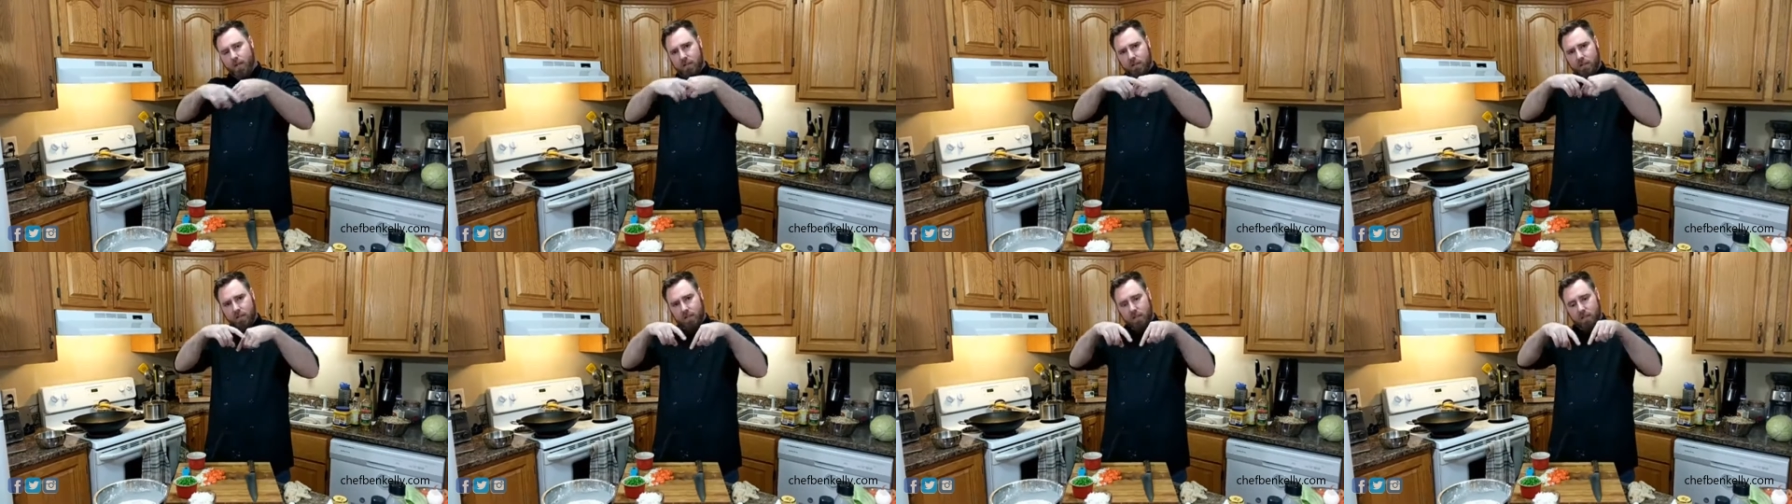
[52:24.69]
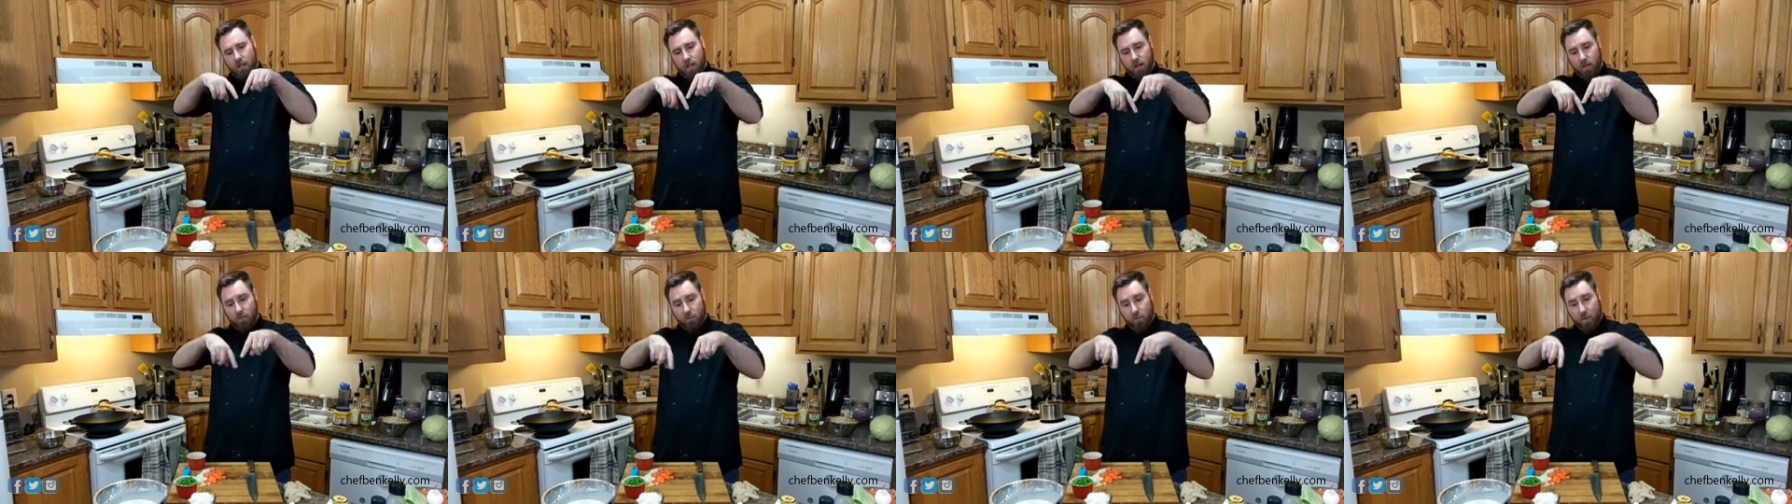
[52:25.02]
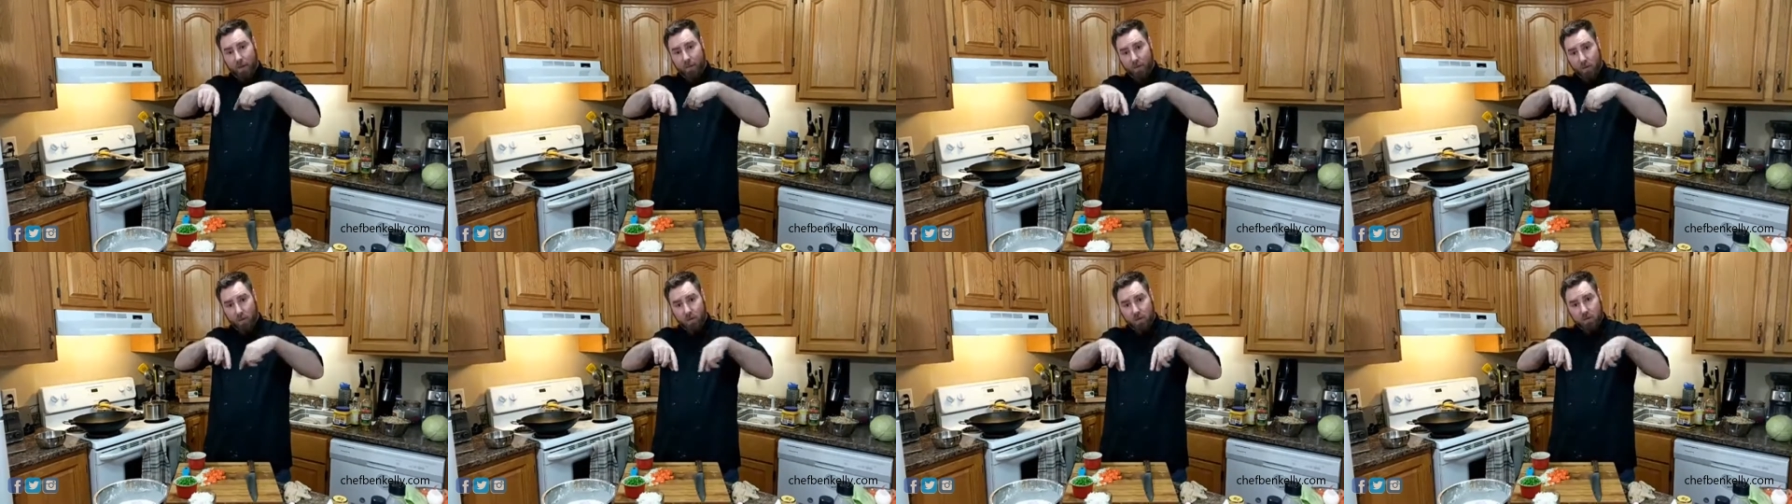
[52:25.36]
I could see like
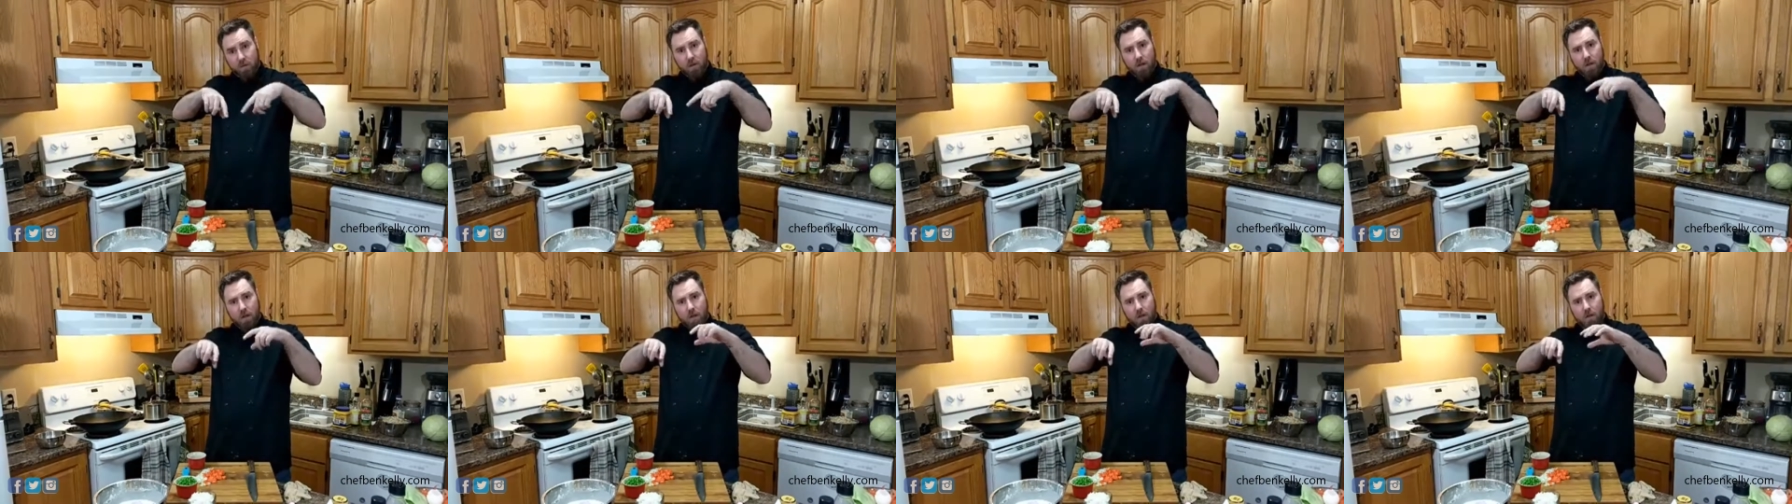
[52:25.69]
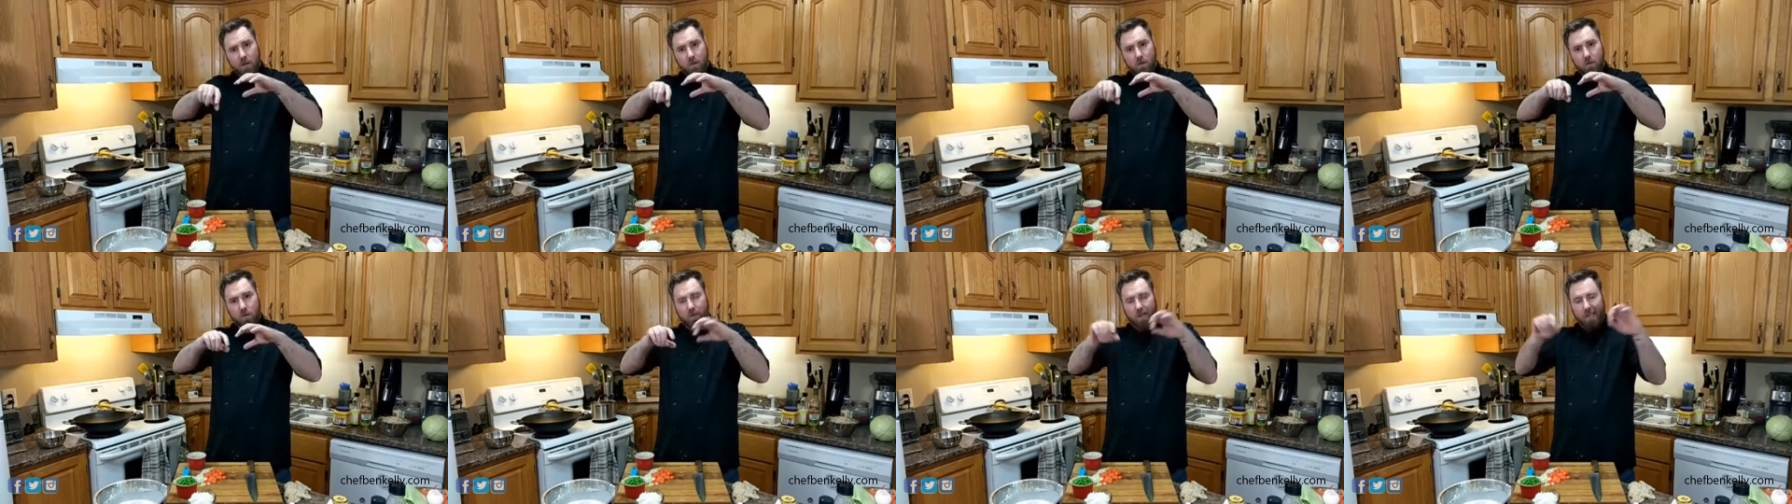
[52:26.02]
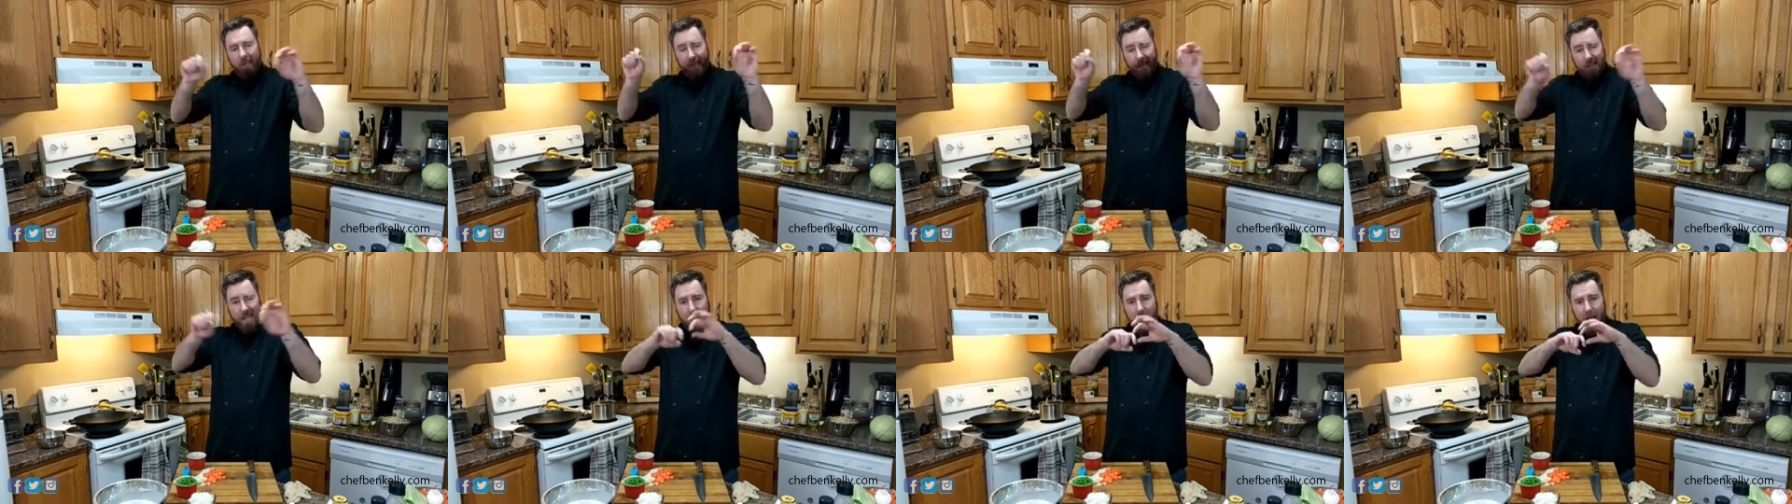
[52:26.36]
ripples or
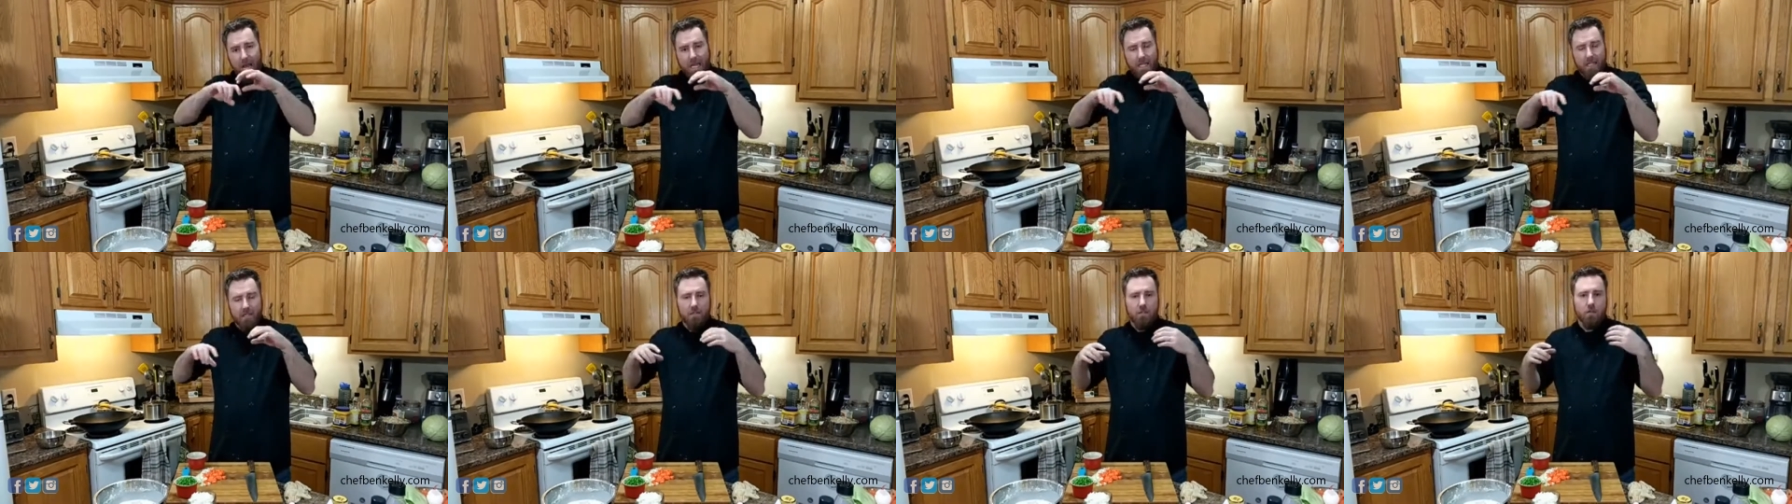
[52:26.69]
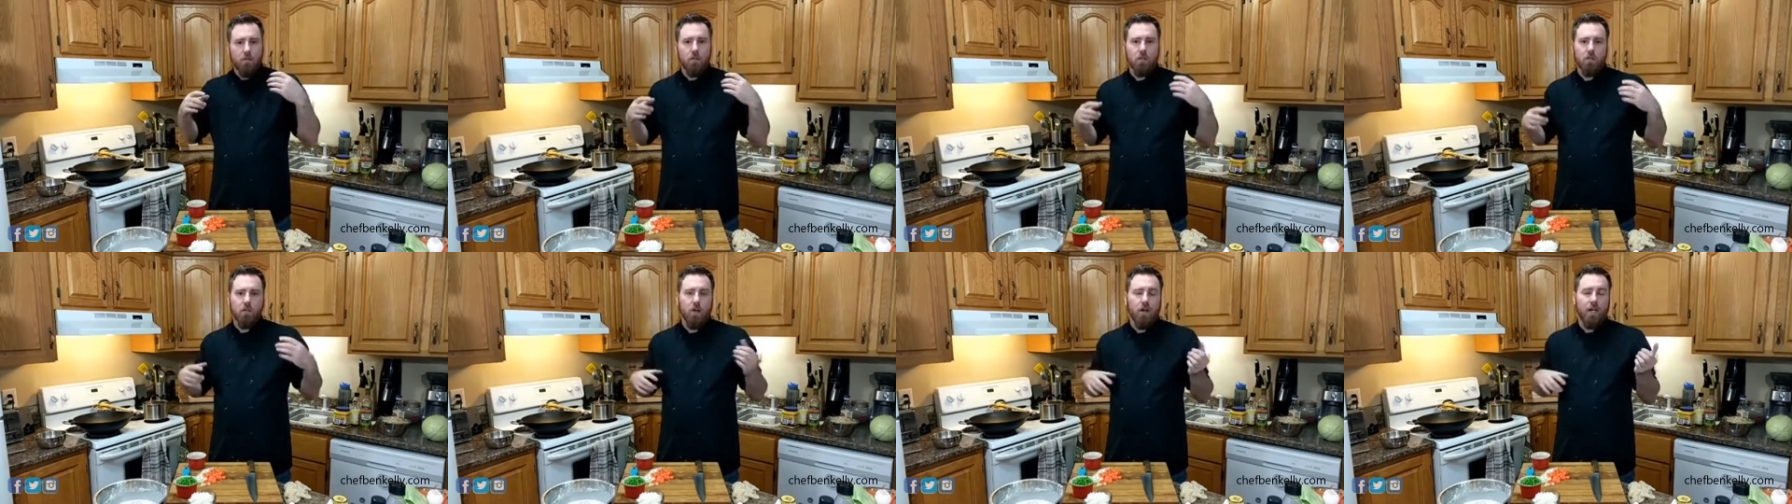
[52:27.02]
like lines.